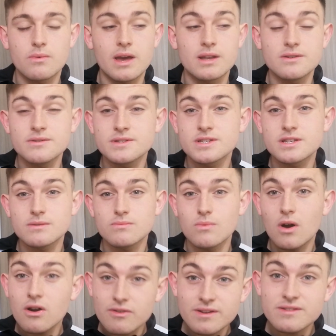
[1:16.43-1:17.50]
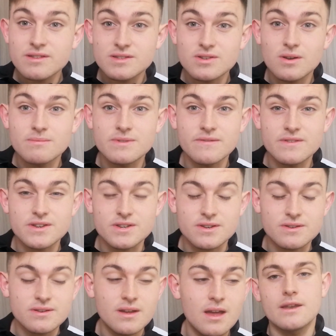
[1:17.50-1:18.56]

where Luton were in the top division